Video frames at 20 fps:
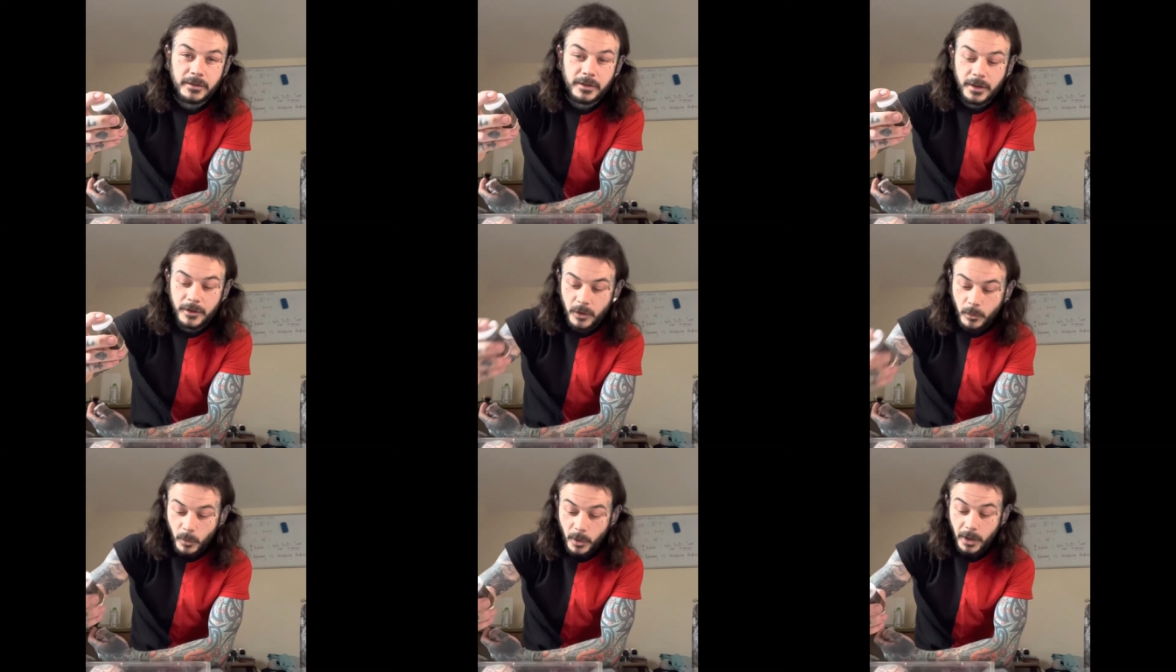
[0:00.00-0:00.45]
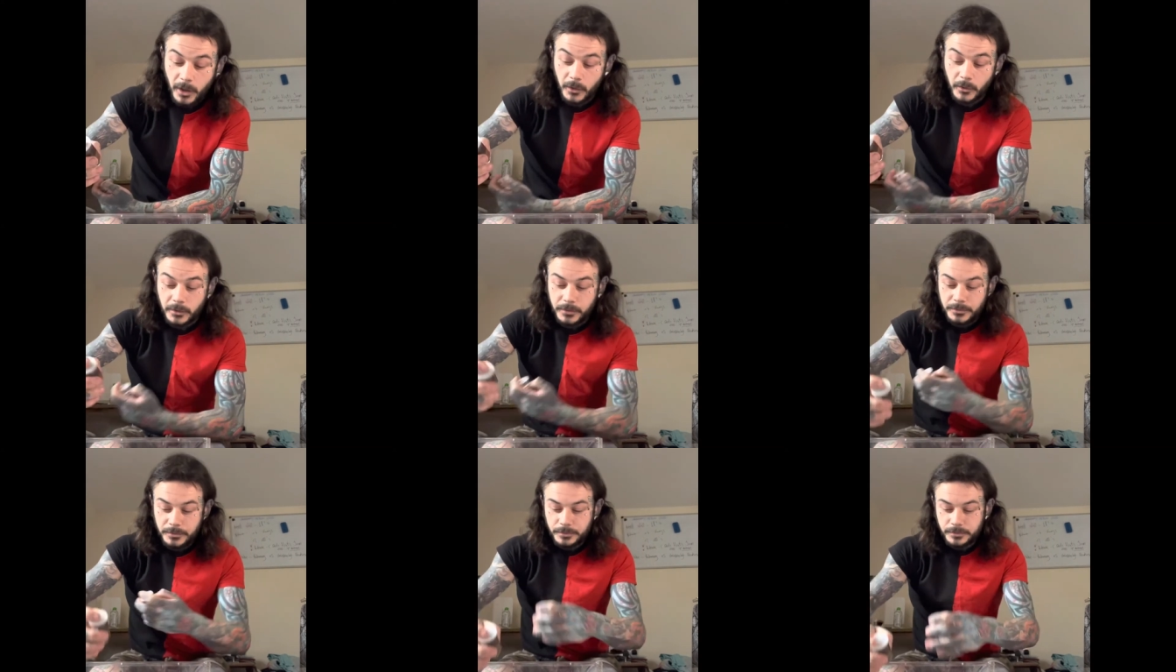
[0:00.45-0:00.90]
in the wild
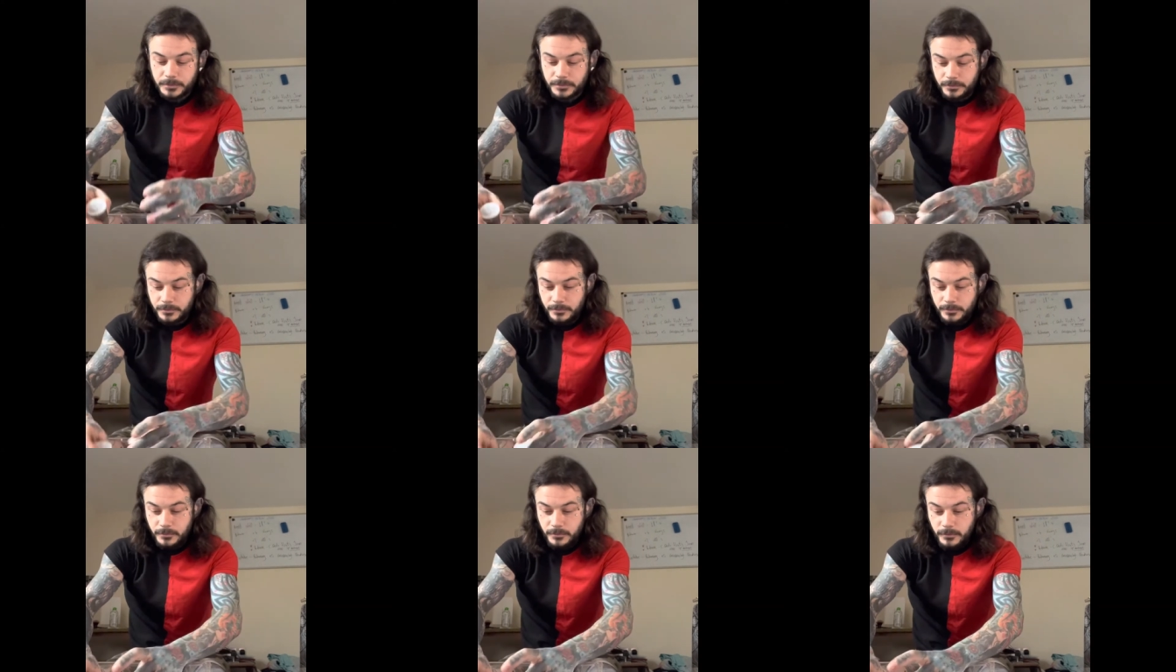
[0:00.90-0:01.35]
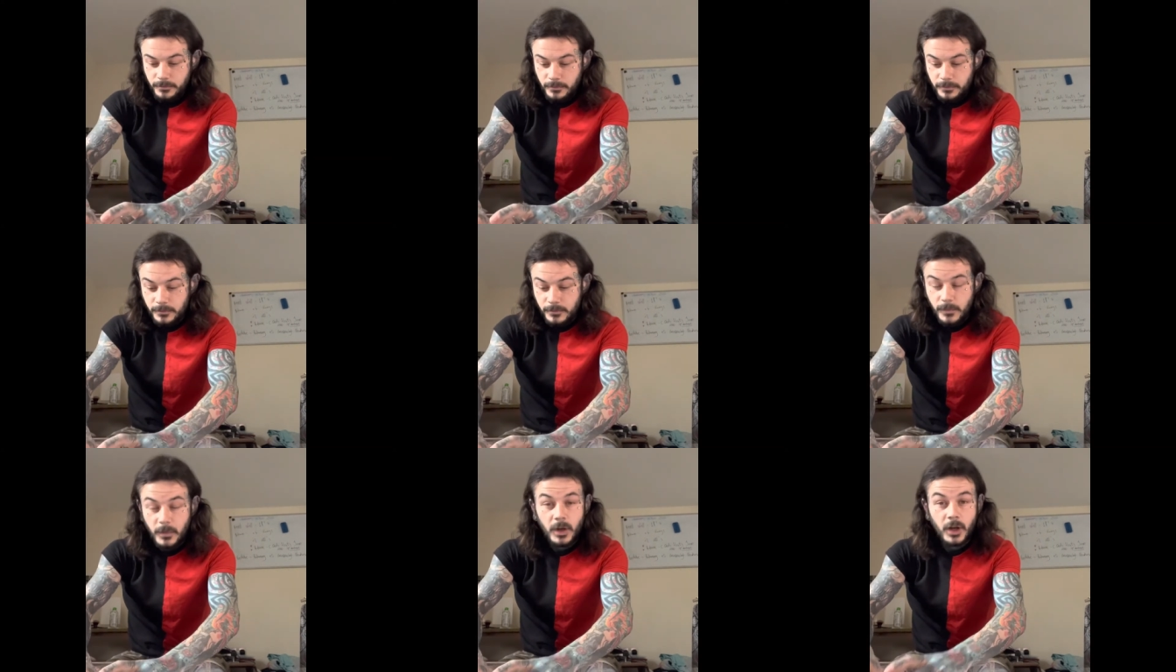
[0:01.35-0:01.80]

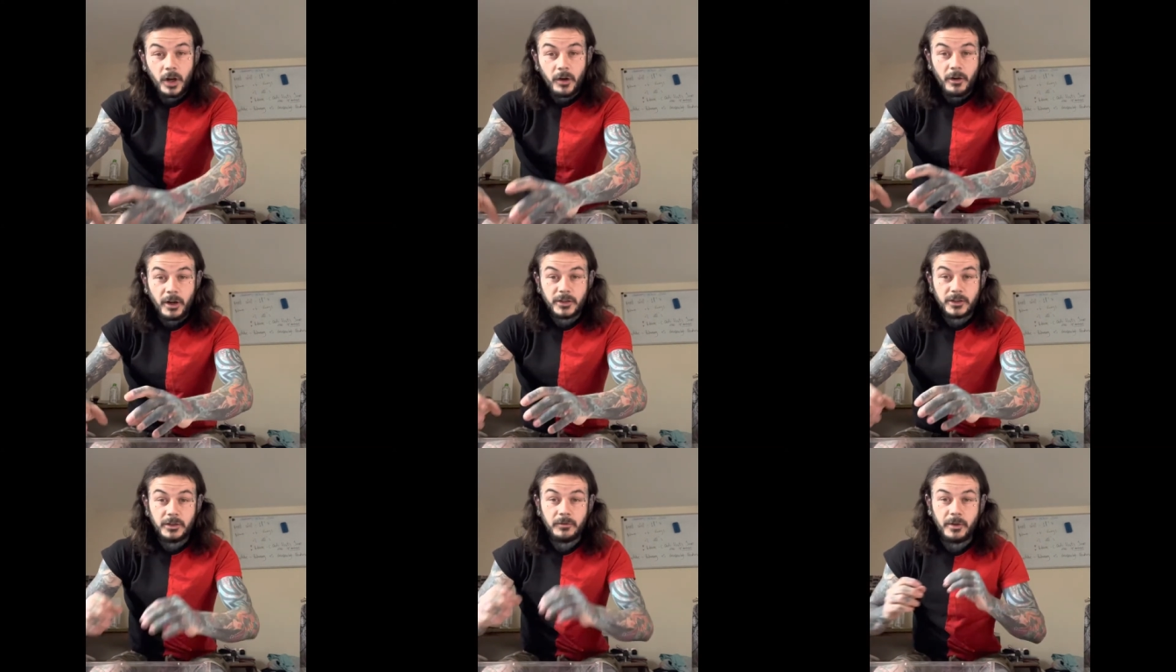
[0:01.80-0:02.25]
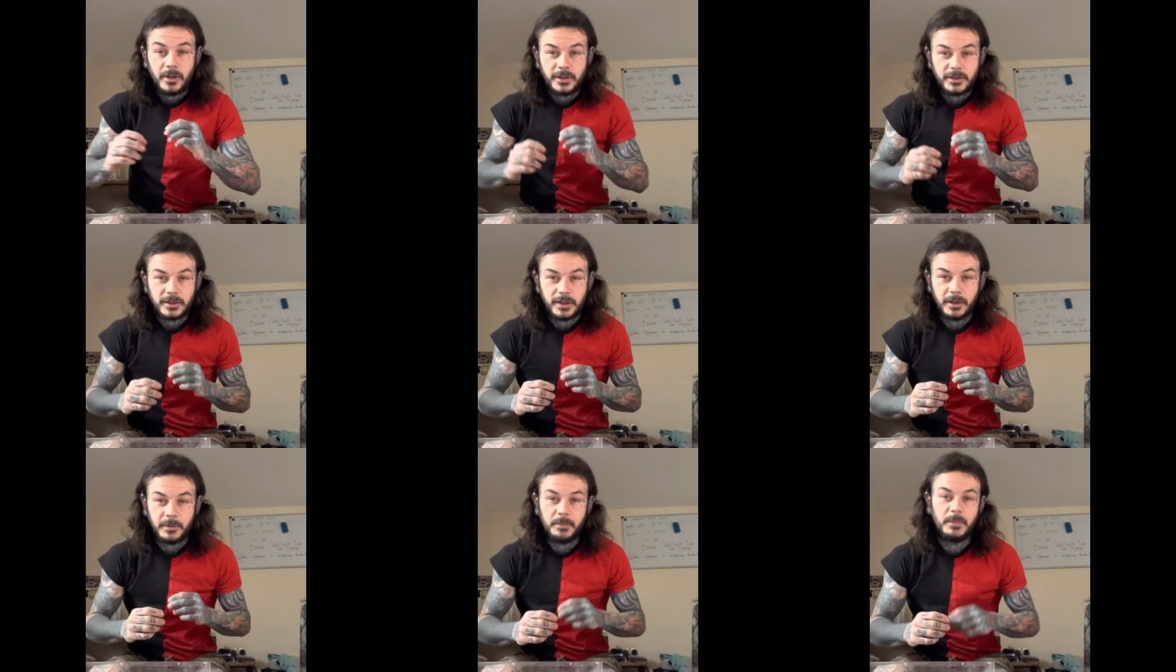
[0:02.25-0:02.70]
are actually really
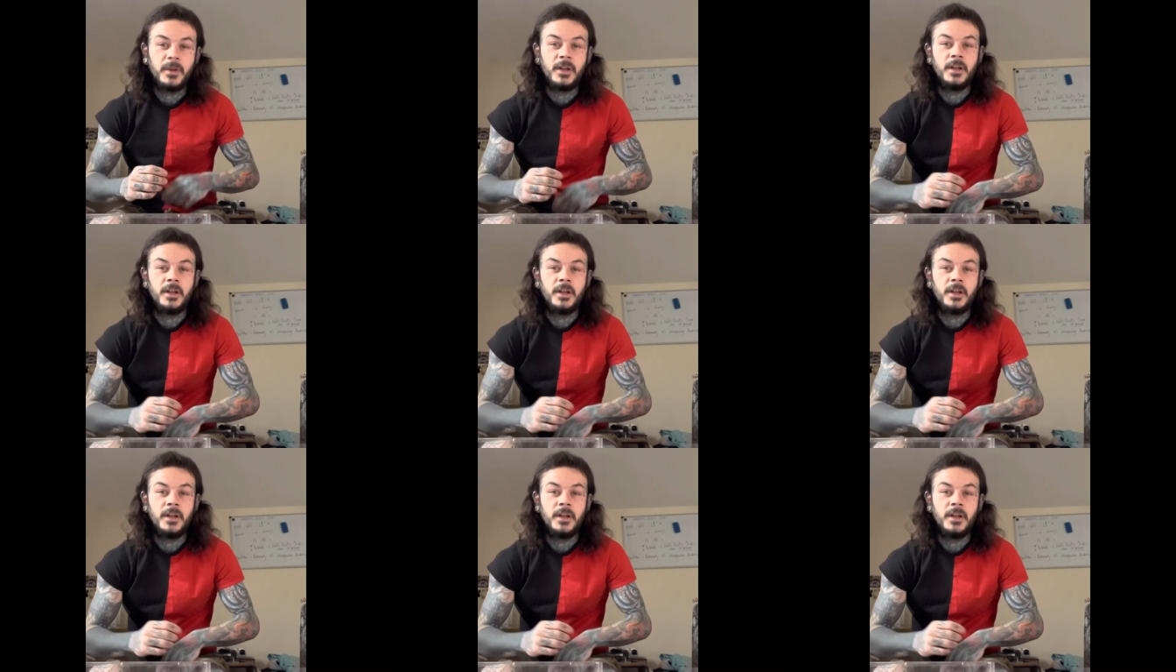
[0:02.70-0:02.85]
slim.